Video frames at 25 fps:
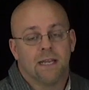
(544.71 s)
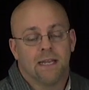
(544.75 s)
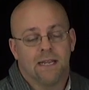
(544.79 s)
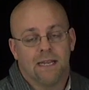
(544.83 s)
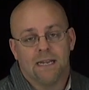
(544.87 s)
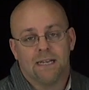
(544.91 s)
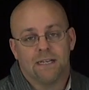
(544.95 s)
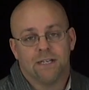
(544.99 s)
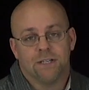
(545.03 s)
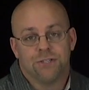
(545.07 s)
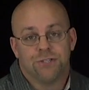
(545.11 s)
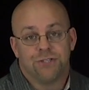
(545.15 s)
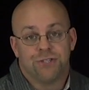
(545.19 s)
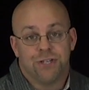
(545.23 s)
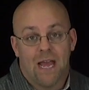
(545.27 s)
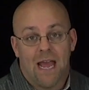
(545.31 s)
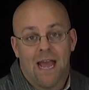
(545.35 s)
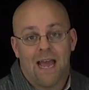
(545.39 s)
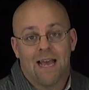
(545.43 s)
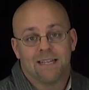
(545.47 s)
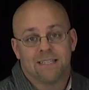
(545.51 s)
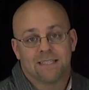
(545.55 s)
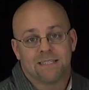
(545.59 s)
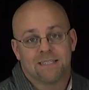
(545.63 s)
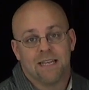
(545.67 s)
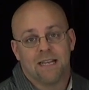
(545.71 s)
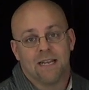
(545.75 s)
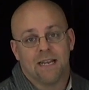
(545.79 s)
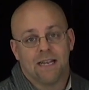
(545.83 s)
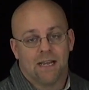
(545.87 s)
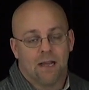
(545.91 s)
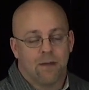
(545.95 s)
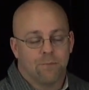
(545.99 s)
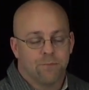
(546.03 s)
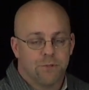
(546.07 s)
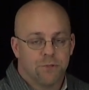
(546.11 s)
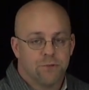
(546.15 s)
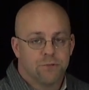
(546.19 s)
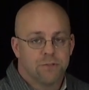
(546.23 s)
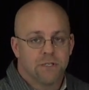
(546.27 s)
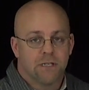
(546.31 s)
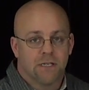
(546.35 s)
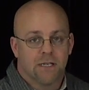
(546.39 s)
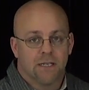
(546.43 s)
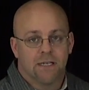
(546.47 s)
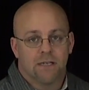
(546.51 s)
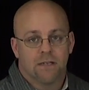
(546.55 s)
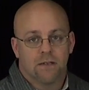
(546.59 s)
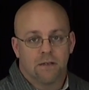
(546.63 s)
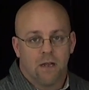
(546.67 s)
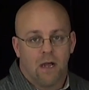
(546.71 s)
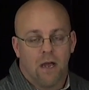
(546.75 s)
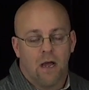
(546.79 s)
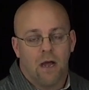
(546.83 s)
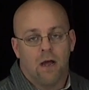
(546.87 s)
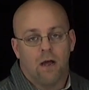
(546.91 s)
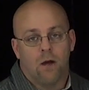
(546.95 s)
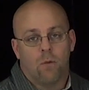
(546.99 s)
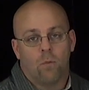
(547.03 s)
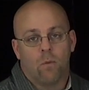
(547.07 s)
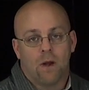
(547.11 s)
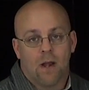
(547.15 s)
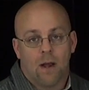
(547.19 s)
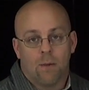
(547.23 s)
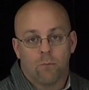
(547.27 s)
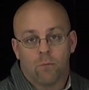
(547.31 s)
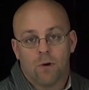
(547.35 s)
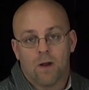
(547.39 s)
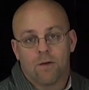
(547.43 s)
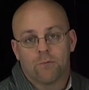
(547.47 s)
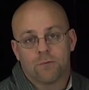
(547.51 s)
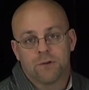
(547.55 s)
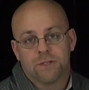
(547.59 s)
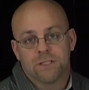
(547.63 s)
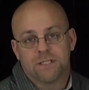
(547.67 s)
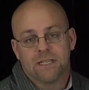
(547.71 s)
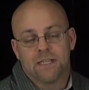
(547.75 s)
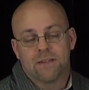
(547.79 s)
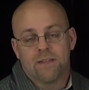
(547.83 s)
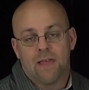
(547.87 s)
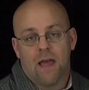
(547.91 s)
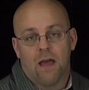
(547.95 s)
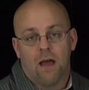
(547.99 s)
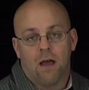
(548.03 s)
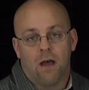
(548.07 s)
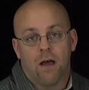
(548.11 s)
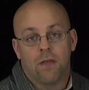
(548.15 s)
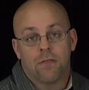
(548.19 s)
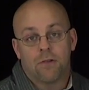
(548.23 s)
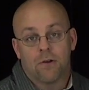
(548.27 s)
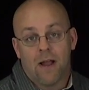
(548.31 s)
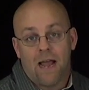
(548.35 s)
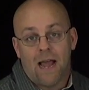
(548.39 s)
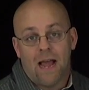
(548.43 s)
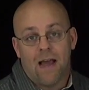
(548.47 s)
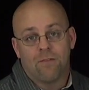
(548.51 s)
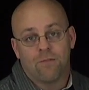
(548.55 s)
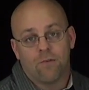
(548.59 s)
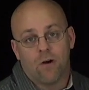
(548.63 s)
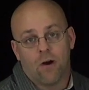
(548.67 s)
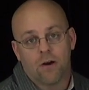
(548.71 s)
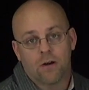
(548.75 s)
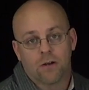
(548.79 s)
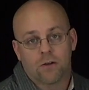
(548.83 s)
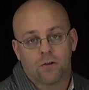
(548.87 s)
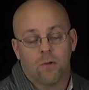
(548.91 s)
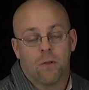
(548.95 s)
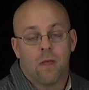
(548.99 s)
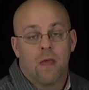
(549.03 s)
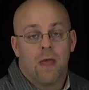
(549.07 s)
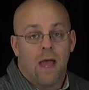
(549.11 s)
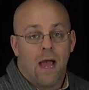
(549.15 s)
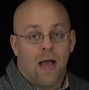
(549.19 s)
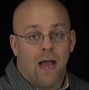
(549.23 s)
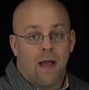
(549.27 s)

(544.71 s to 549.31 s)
it in a jazz setting. I'm using it when I'm referencing that other half article.